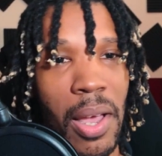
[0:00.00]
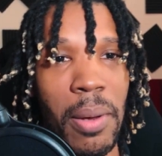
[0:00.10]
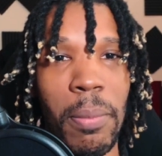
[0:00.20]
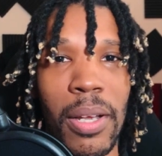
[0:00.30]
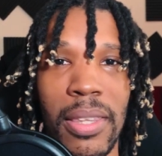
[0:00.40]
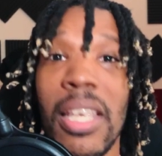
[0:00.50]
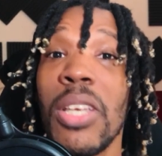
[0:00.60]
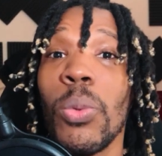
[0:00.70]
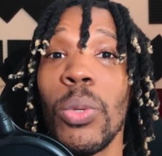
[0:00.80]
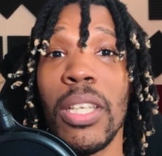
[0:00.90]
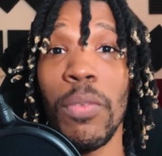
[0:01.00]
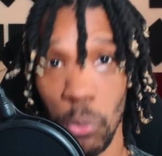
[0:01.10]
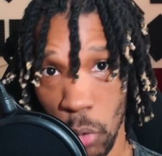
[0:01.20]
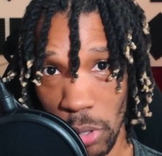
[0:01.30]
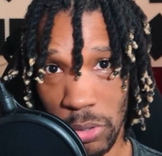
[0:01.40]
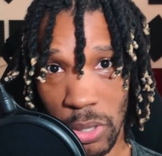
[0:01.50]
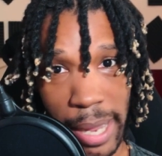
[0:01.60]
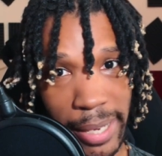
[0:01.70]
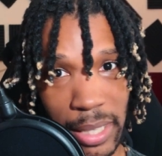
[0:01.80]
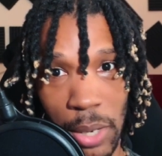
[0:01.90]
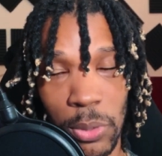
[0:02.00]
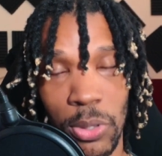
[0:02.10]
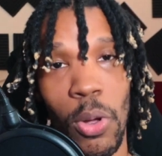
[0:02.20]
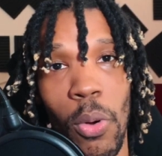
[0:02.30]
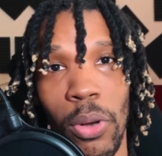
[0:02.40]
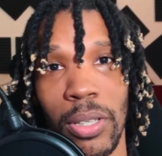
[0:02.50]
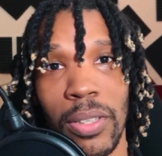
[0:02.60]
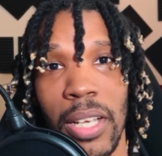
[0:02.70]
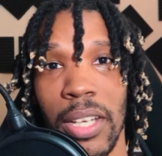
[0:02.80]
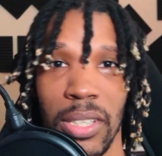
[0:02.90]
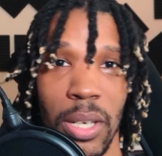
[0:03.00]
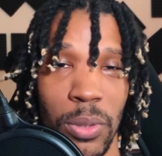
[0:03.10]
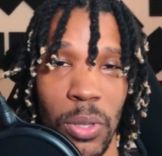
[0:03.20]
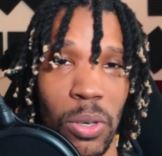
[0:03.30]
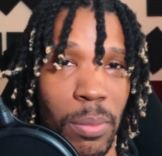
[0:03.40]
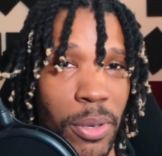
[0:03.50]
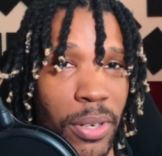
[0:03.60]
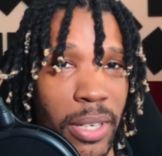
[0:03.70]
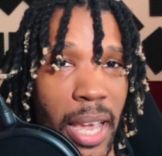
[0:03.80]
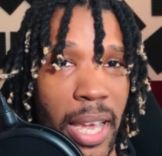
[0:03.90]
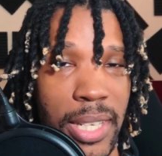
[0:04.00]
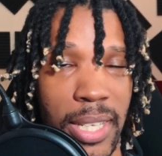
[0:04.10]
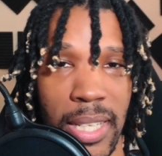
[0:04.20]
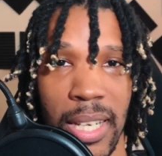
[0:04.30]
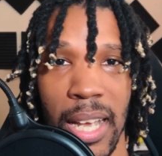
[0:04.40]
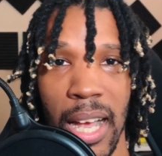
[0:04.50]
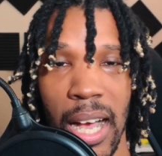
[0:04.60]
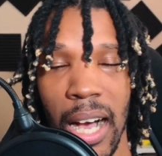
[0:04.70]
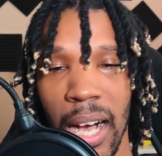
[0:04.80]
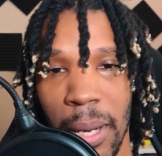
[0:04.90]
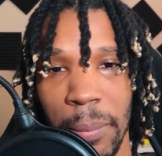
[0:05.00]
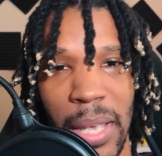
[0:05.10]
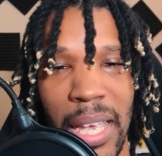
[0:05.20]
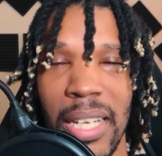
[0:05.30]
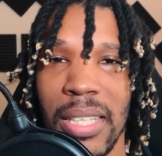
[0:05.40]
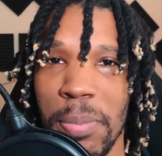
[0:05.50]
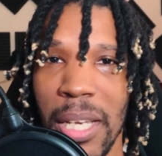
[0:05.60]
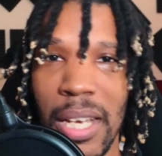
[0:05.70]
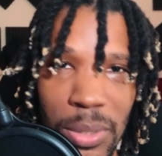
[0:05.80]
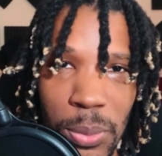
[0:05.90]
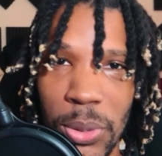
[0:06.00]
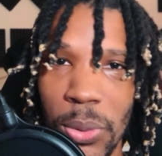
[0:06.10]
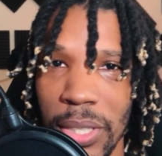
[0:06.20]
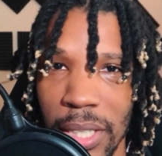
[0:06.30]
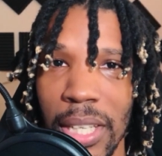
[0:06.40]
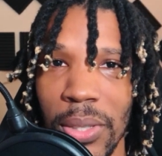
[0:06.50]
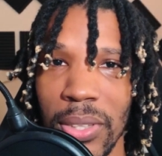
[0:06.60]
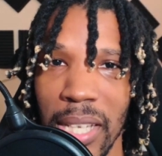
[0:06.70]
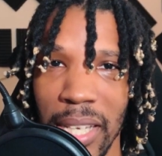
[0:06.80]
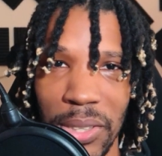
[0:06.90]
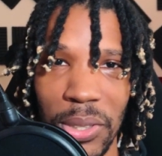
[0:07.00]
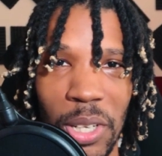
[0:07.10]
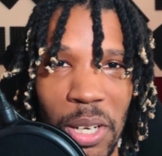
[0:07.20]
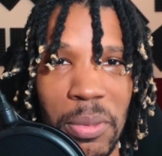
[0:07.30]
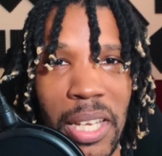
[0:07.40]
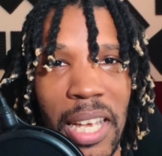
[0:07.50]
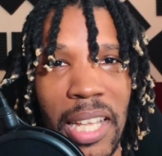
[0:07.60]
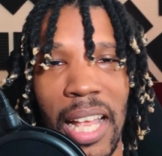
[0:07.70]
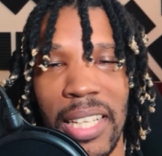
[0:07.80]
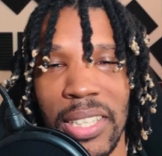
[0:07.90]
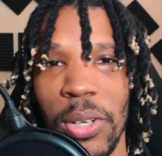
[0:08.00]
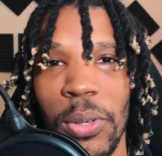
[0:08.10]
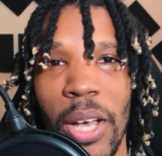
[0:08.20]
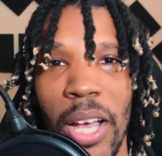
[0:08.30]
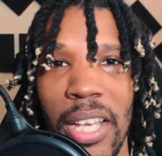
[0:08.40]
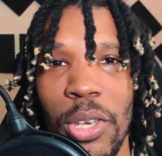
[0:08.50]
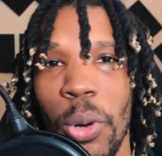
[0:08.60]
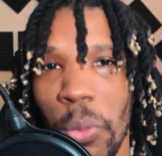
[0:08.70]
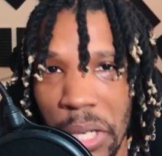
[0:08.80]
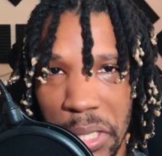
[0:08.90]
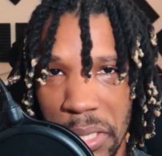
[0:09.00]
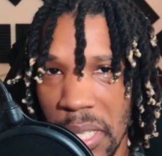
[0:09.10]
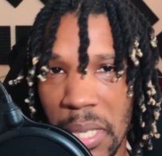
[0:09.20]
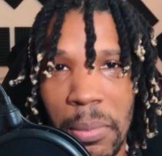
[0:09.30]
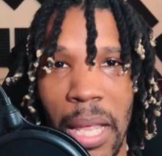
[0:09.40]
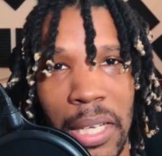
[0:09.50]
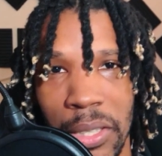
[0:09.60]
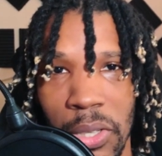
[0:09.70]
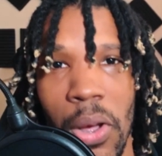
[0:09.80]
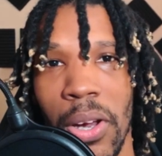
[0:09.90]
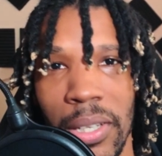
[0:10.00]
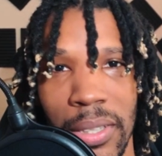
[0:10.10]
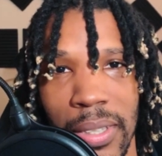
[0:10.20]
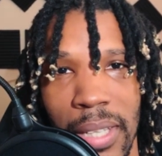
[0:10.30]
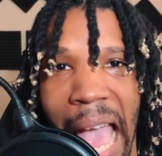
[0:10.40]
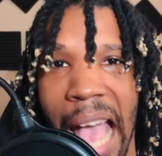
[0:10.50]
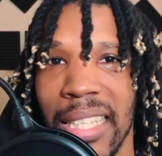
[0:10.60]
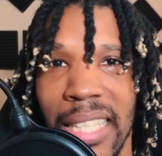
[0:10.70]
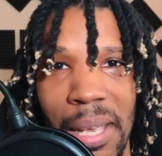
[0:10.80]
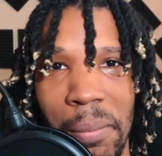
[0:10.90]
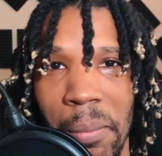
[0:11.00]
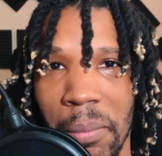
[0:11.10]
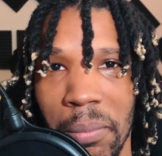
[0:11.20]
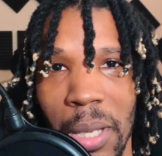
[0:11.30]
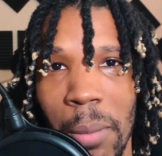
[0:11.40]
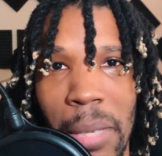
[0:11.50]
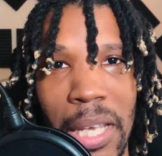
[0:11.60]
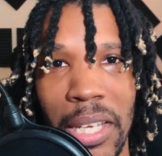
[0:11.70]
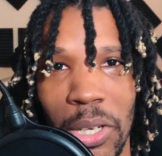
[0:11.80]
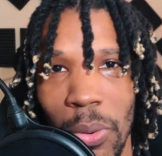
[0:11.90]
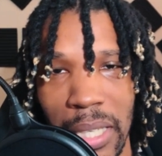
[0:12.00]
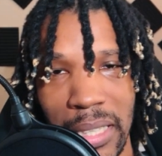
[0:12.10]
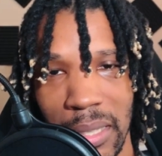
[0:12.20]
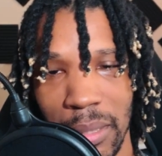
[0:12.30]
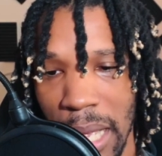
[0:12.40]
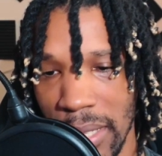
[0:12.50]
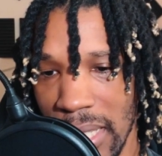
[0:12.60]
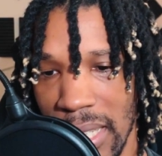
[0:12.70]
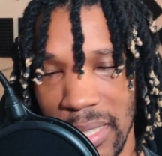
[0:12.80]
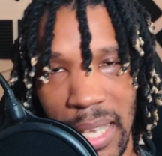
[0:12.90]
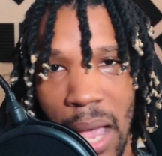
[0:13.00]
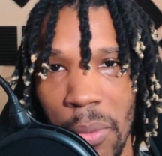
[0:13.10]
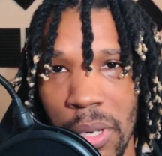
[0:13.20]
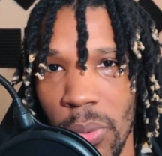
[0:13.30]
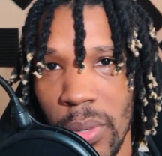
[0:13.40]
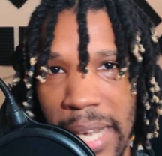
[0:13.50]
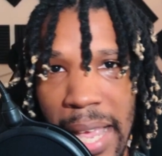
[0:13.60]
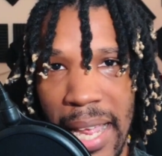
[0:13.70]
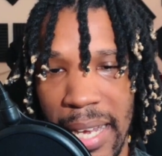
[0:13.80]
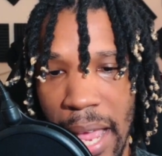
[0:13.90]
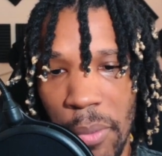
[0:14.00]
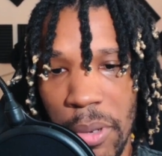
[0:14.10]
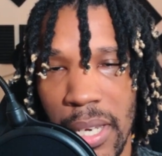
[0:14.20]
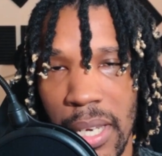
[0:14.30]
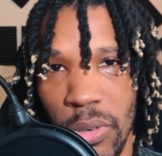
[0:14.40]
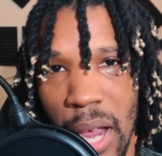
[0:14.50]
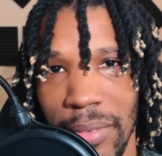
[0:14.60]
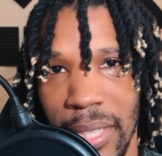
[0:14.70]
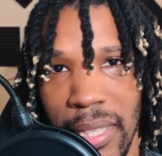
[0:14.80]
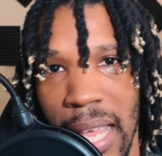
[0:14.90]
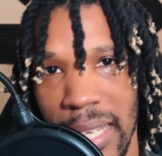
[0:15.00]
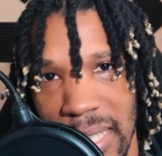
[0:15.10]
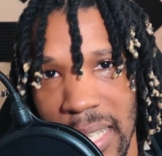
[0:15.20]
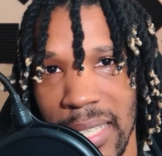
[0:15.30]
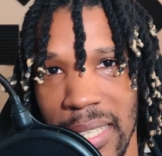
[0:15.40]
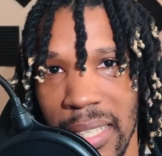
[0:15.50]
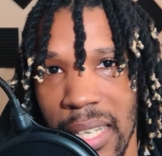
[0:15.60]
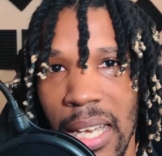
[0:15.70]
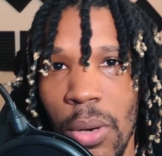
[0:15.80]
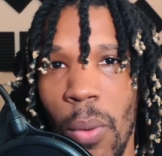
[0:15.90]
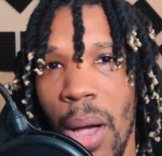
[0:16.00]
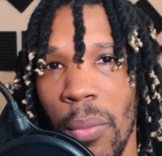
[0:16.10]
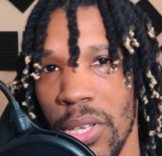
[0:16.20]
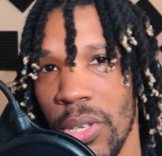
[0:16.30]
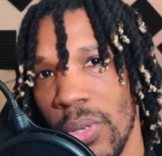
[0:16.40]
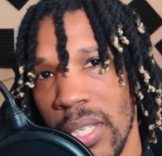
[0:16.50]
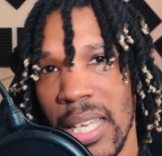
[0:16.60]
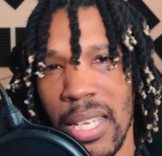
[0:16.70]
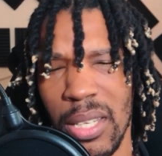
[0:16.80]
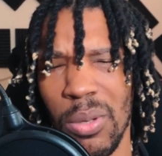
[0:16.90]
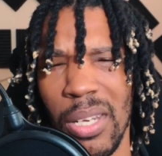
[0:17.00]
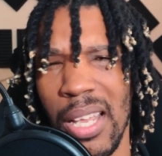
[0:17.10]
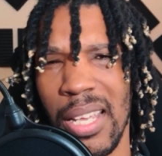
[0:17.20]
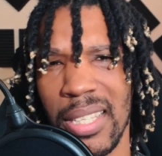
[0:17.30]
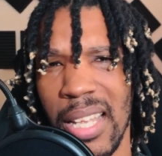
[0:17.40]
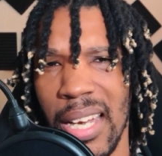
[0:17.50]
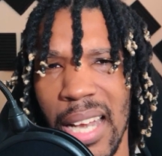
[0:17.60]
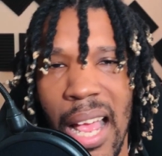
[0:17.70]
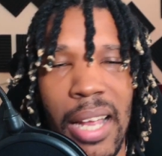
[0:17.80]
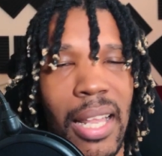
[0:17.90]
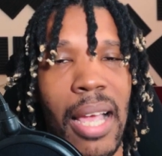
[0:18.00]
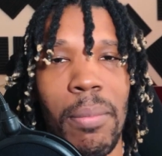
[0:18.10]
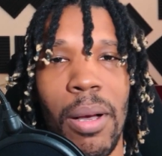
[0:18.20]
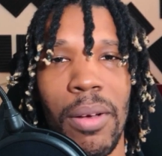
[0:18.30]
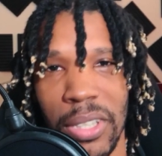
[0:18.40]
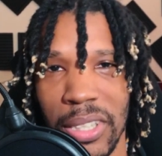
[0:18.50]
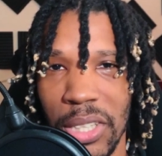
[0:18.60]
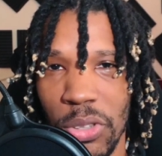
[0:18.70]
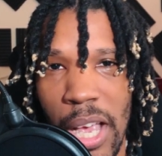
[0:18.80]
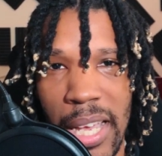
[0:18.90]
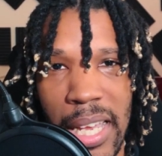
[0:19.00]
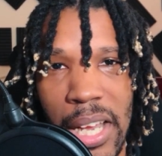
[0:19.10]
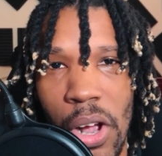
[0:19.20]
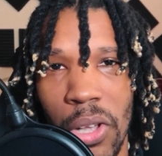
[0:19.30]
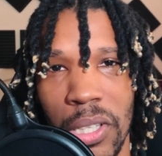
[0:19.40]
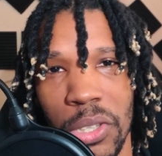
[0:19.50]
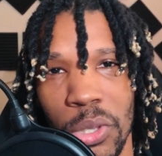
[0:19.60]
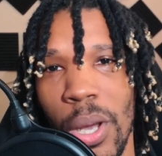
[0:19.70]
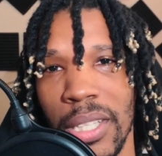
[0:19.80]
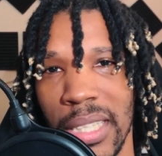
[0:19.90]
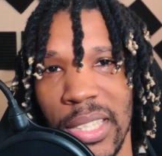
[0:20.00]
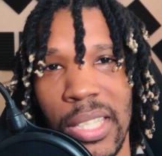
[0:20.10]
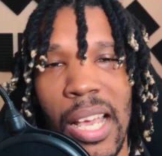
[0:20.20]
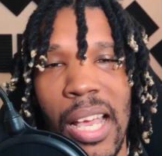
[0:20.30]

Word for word: But this was even worse. Like, there was no organization. There was no communication. And it's because we're doing illegal things. You know what I'm saying? Like, so you don't want to seem like a narc asking a million questions about this and how we doing that and how we traveling like this and why we doing this and instead of that. Like, motherfuckers ain't trying to hear all these questions.